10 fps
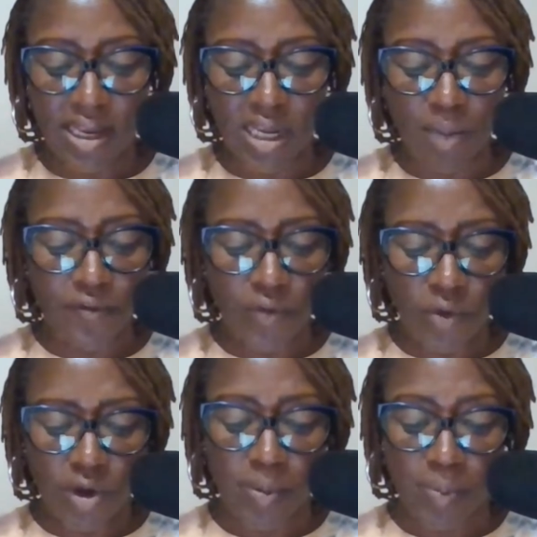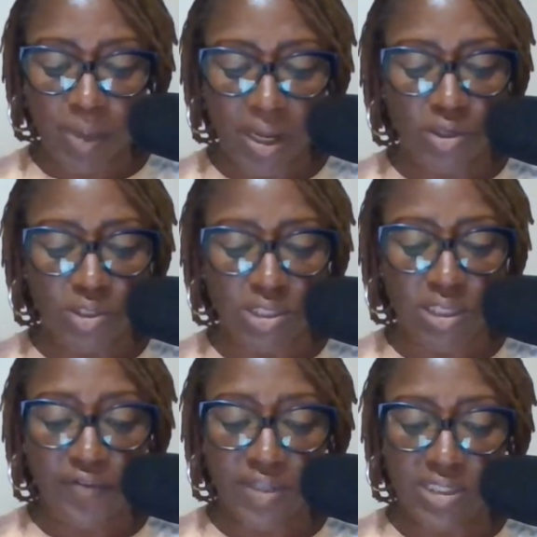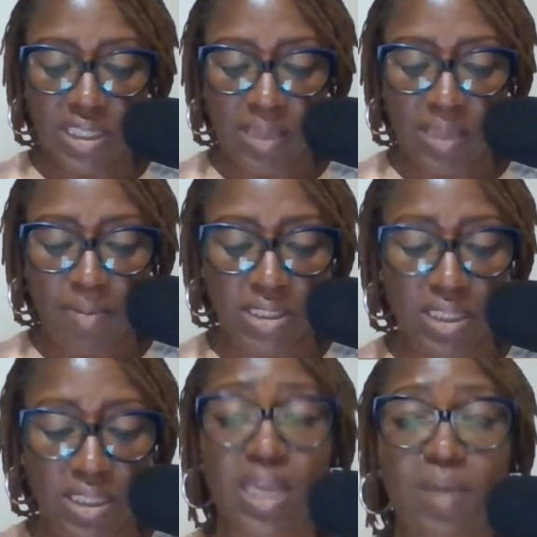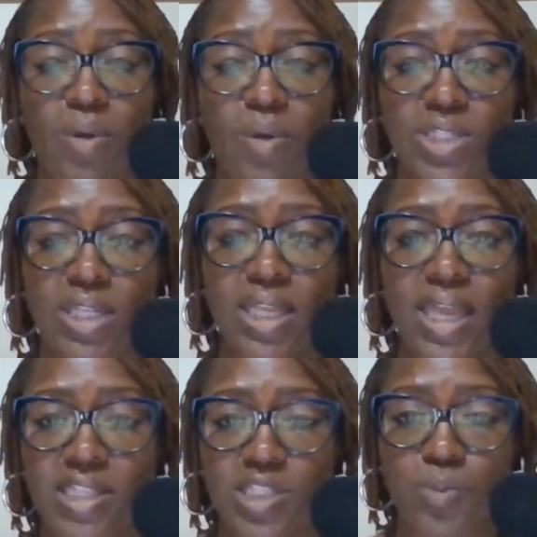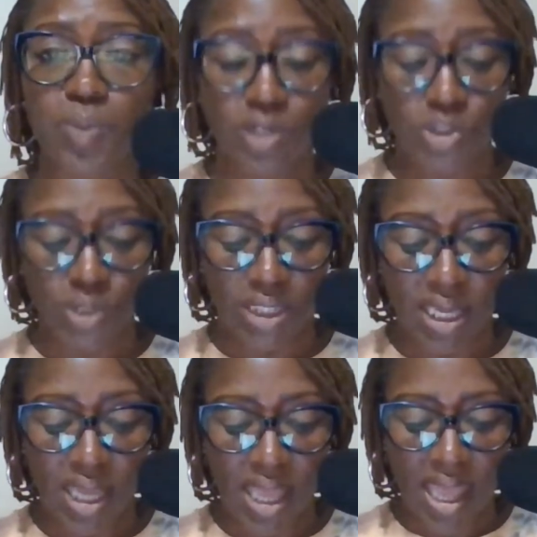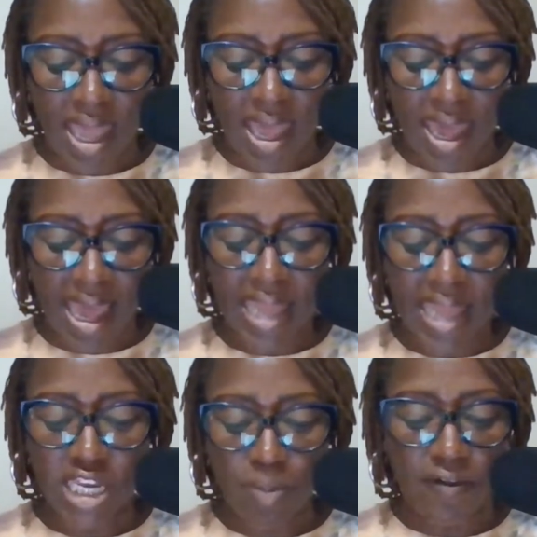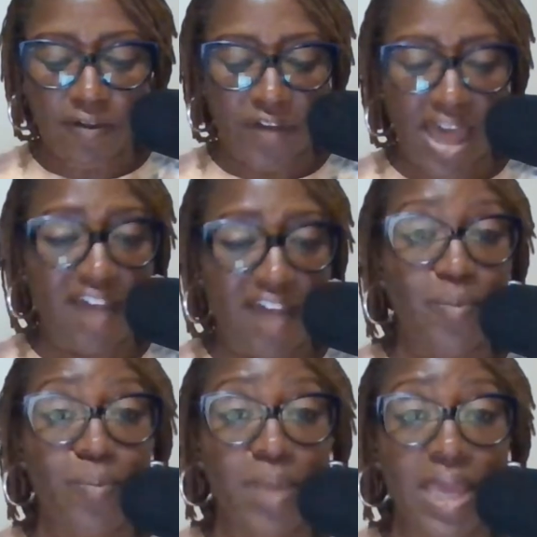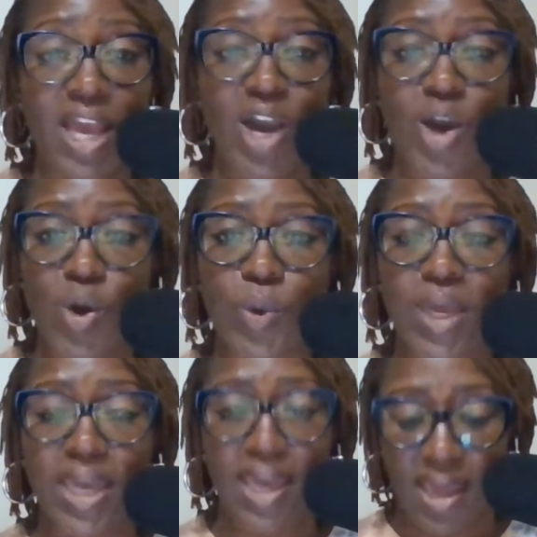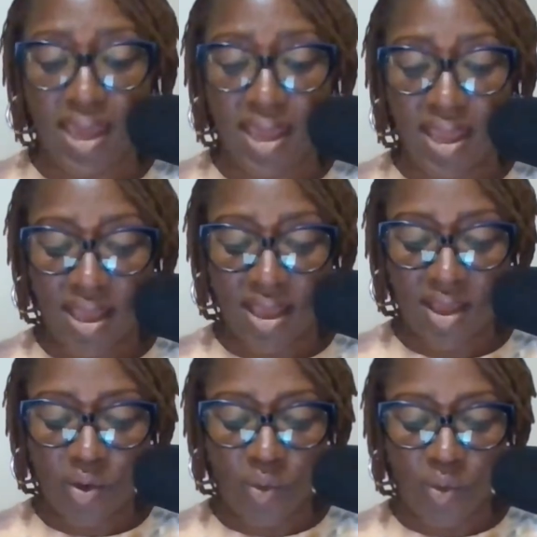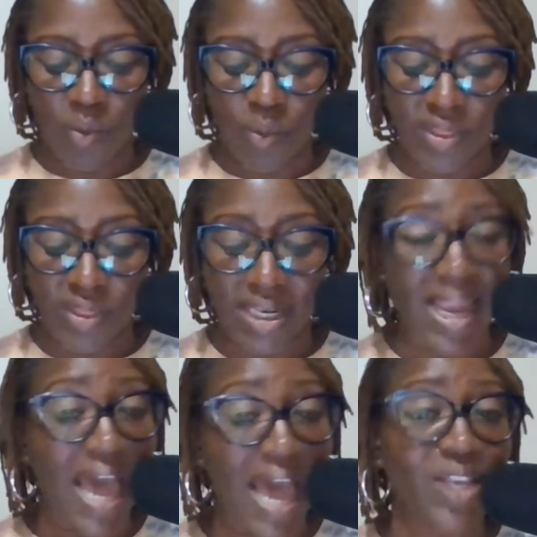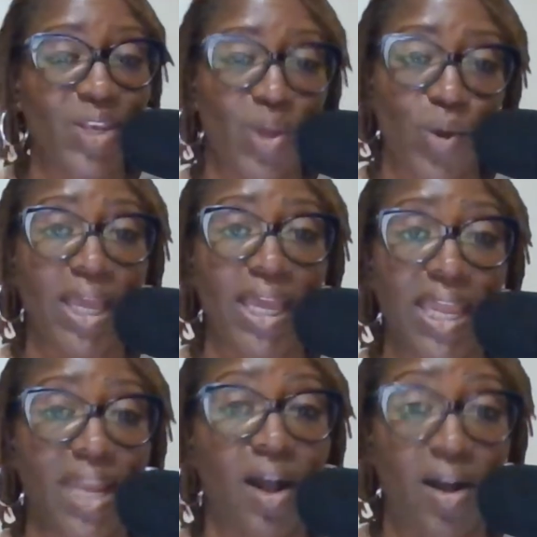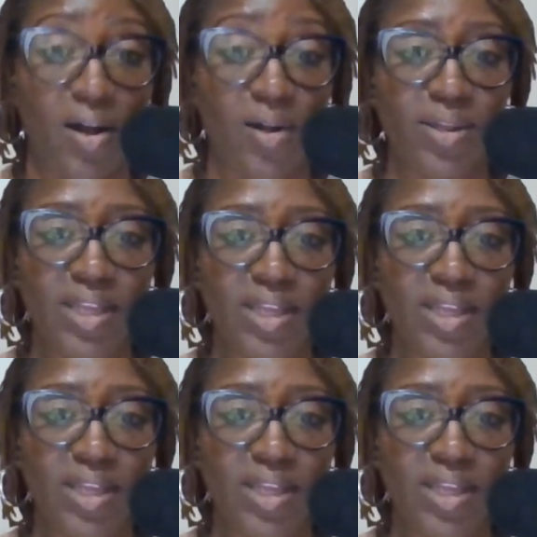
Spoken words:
And number four, prepare yourself physically, mentally, emotionally, and spiritually. And number five, be okay with not knowing it all.